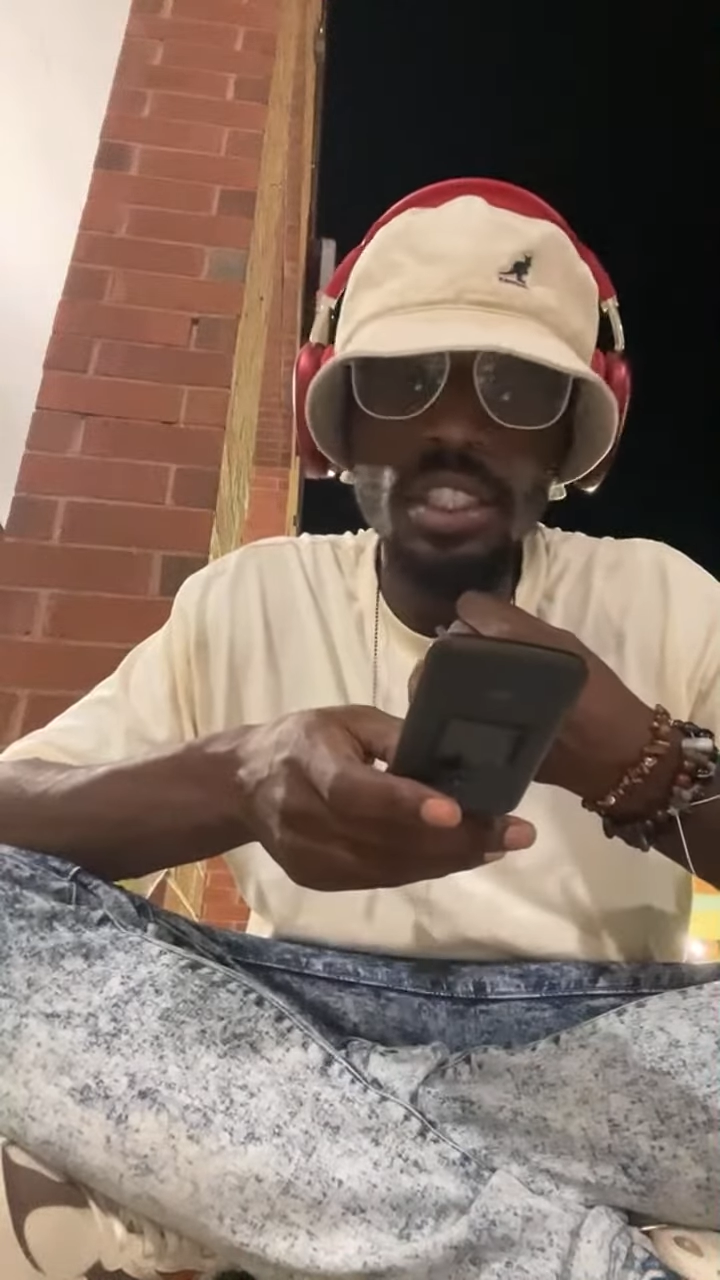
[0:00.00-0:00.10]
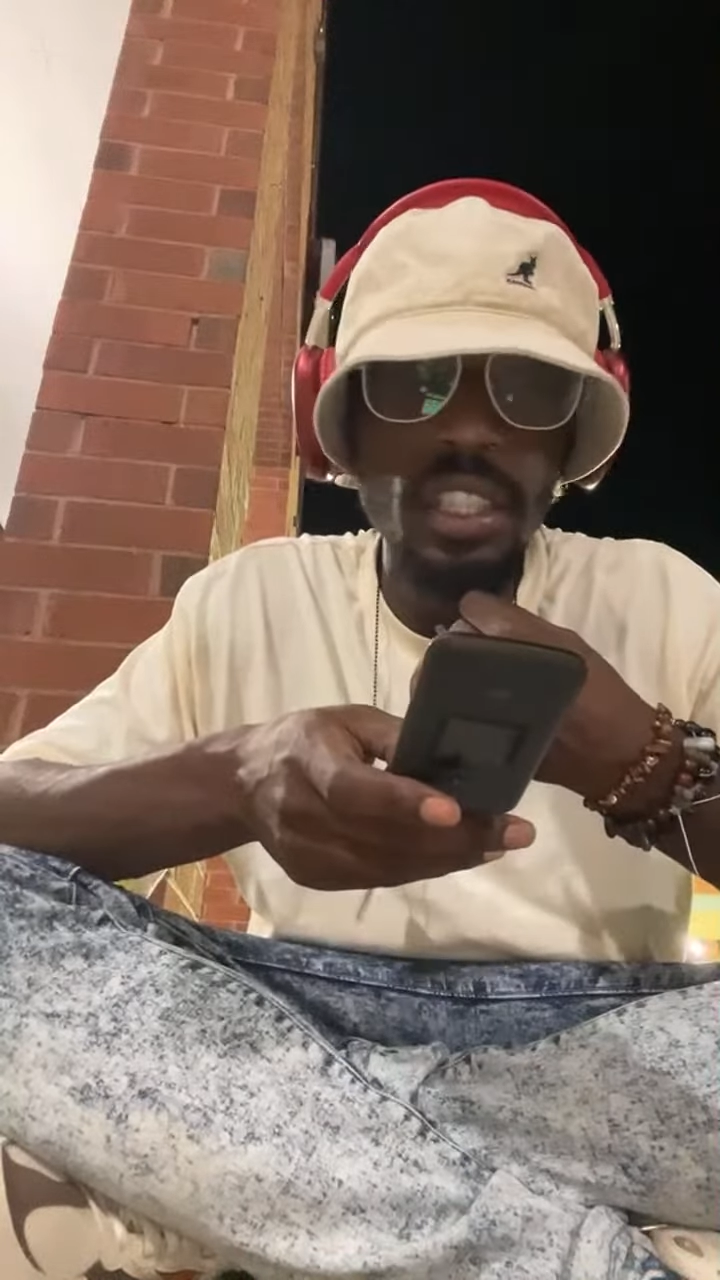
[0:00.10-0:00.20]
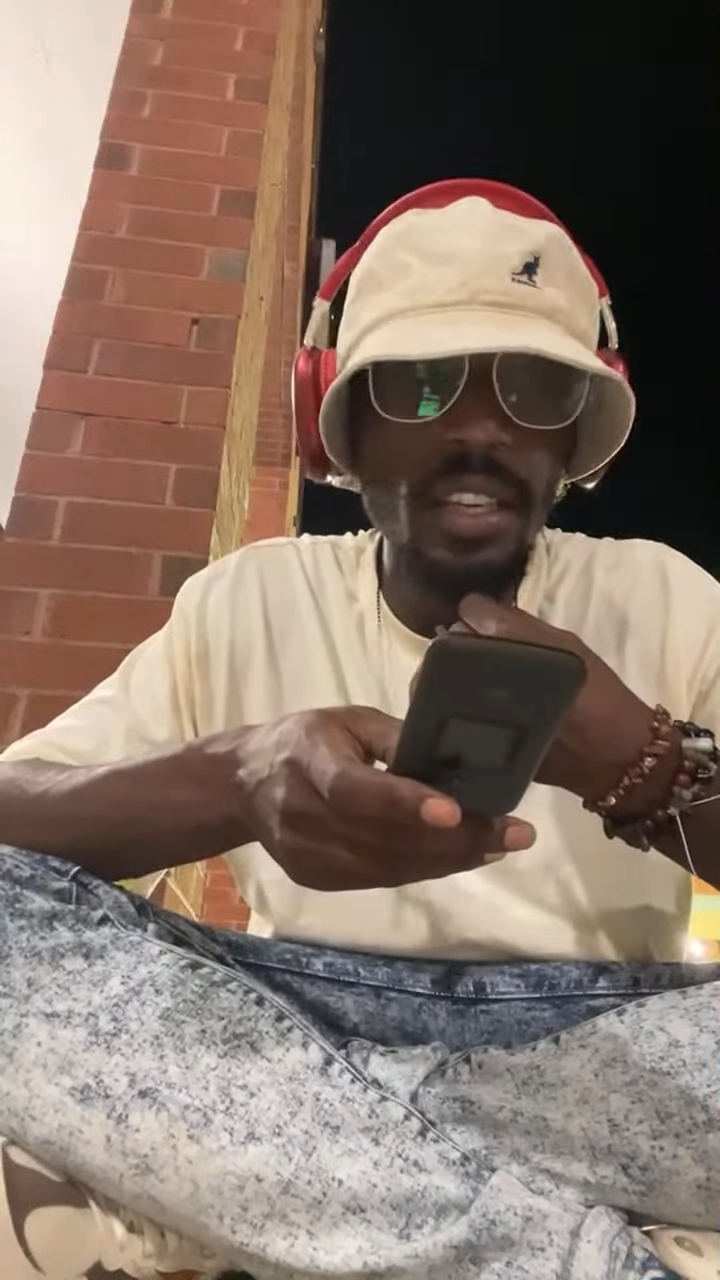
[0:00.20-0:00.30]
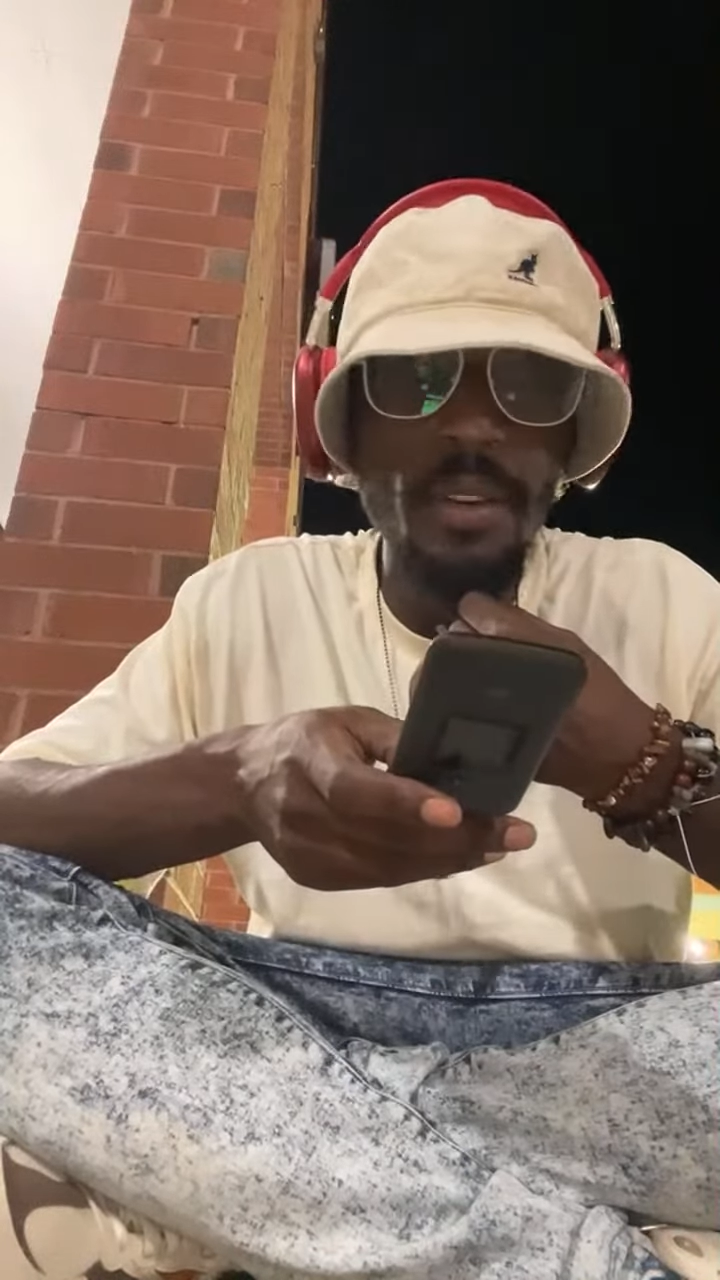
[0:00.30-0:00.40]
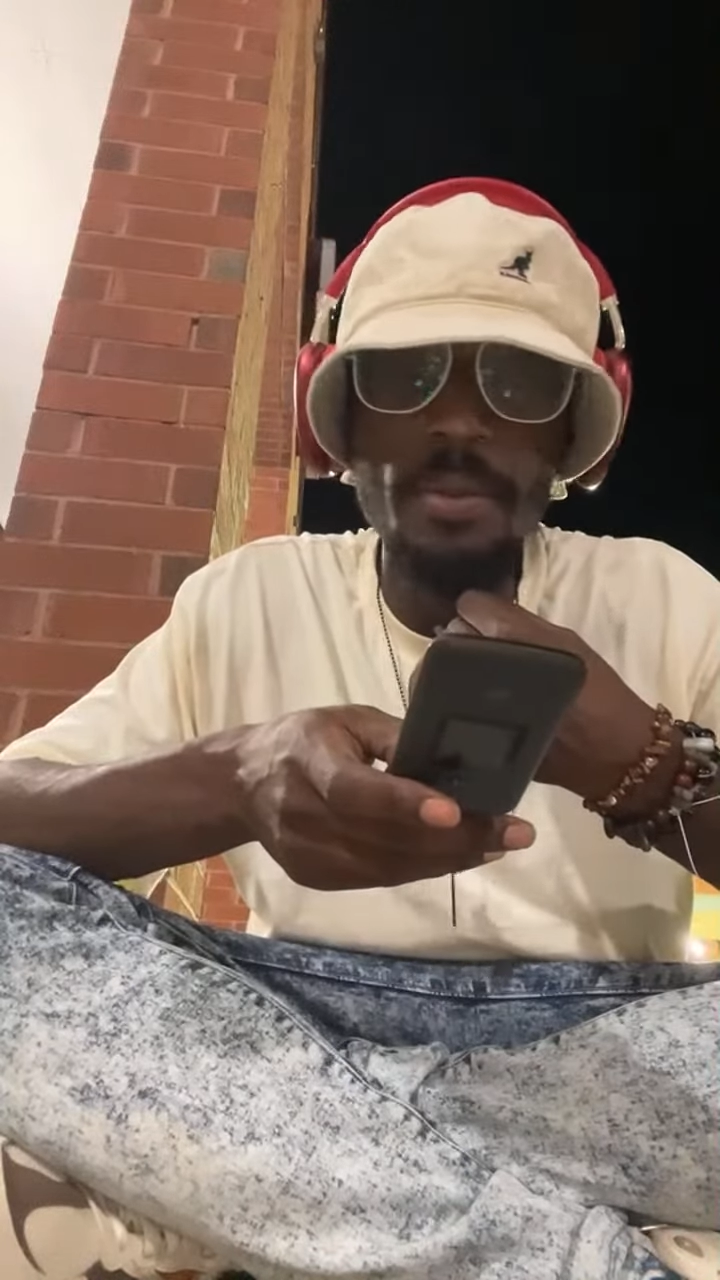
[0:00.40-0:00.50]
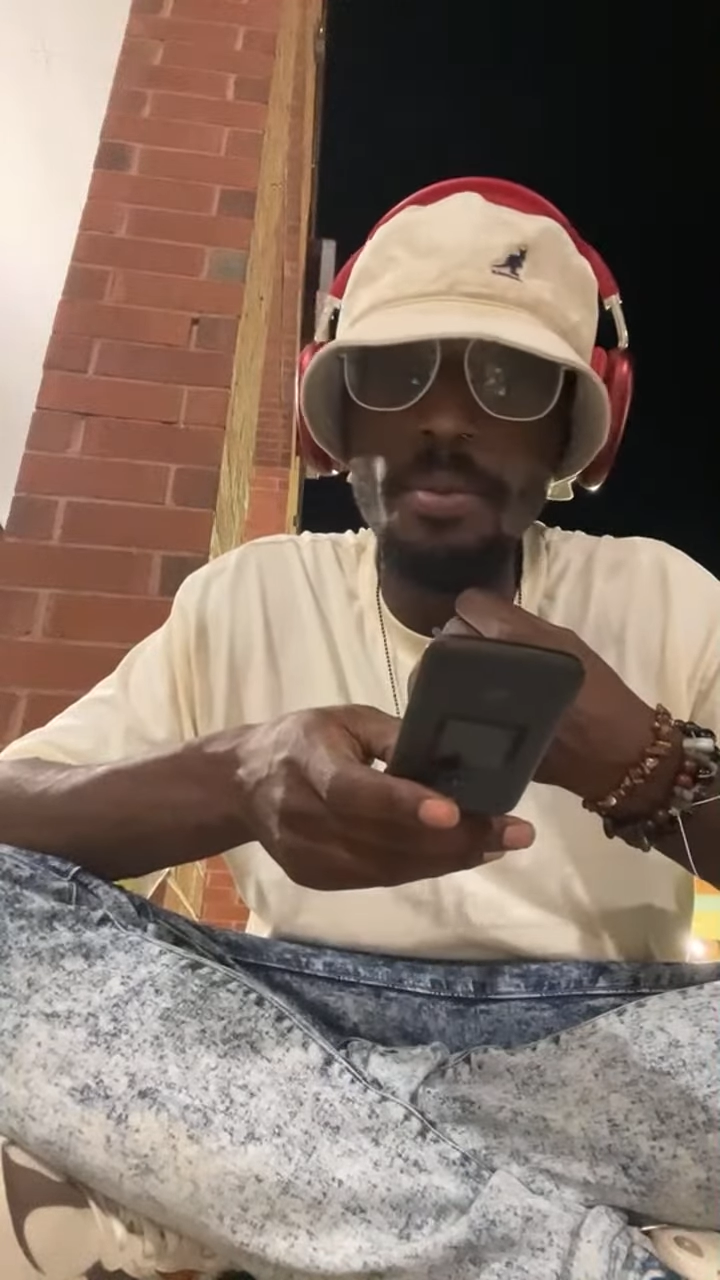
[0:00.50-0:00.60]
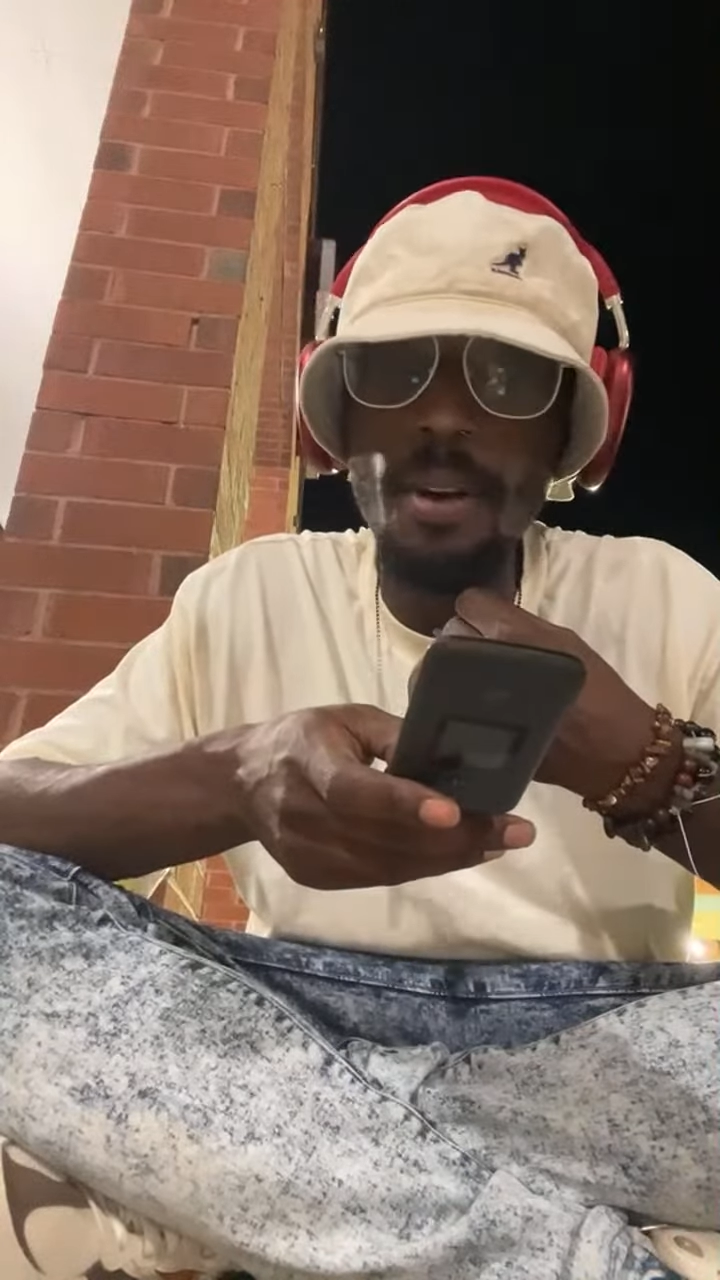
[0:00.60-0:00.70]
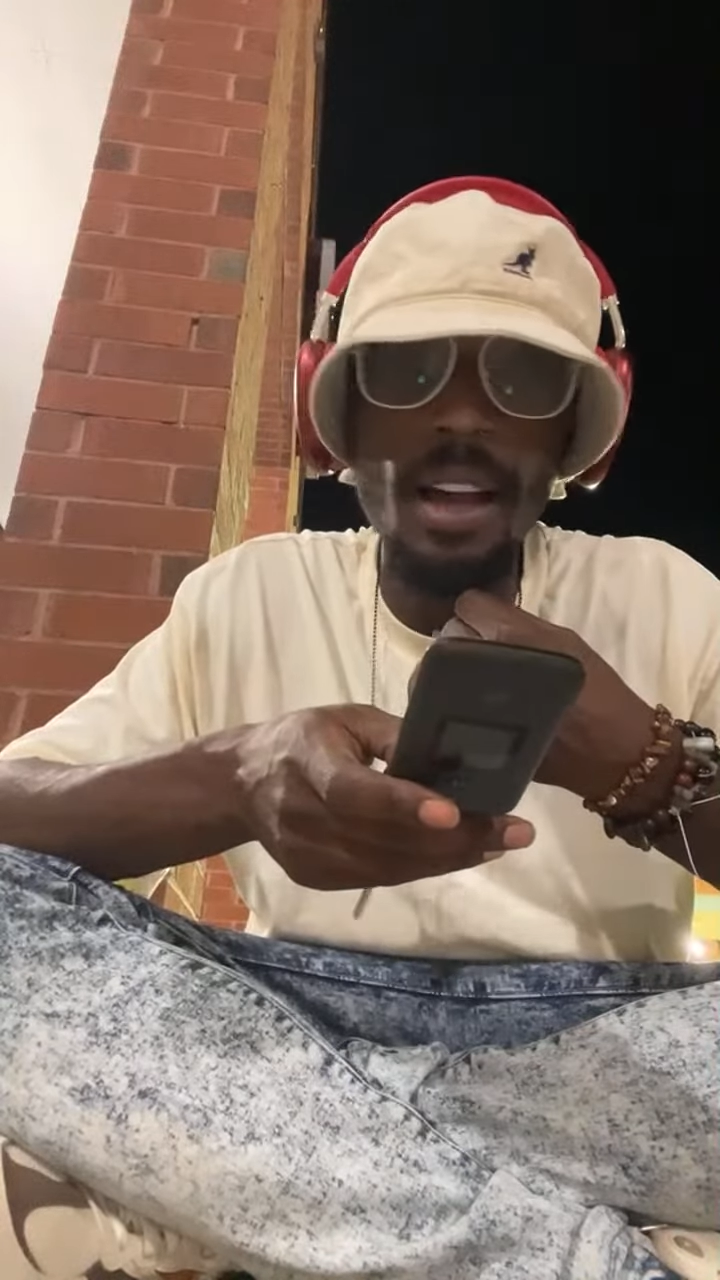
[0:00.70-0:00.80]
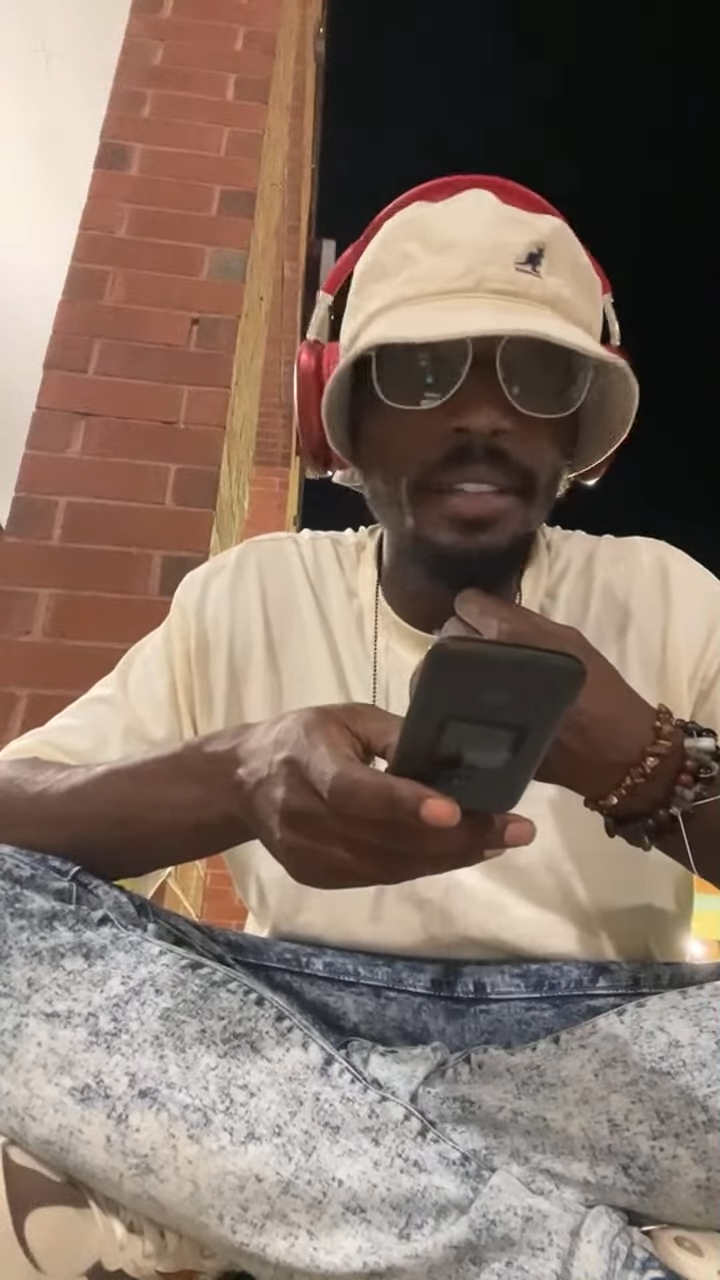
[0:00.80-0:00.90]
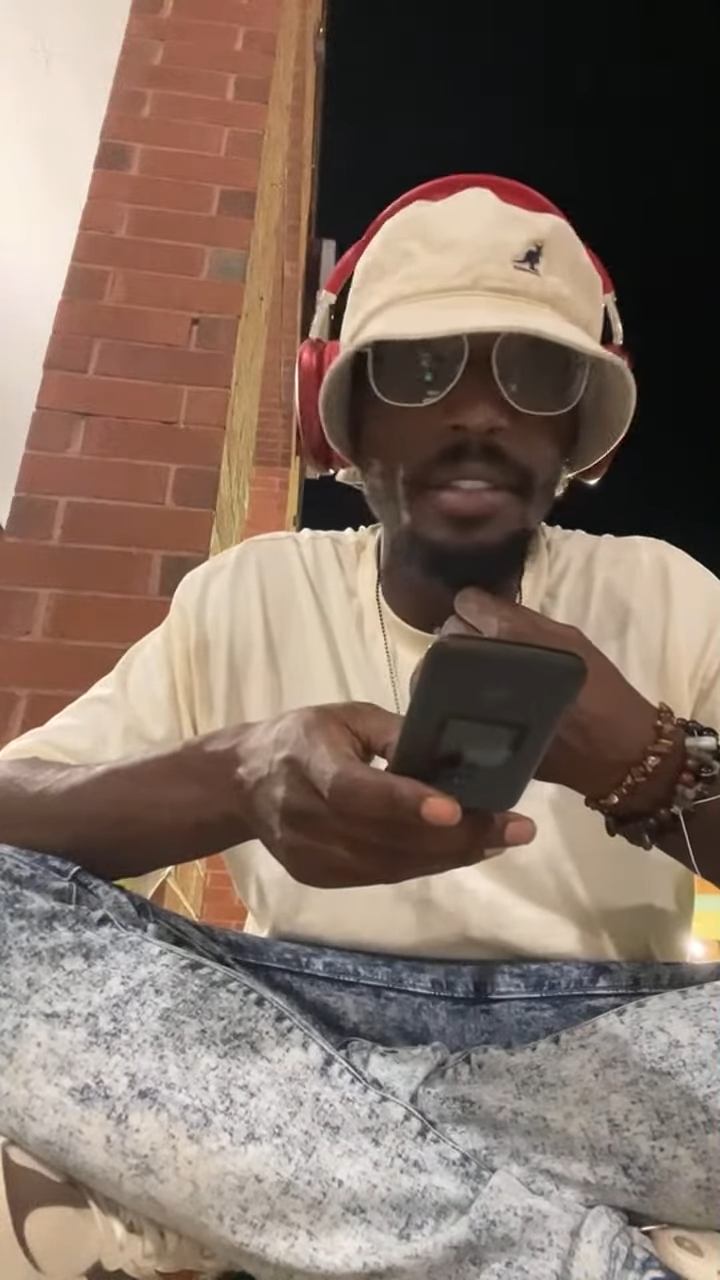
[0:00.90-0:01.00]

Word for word: She was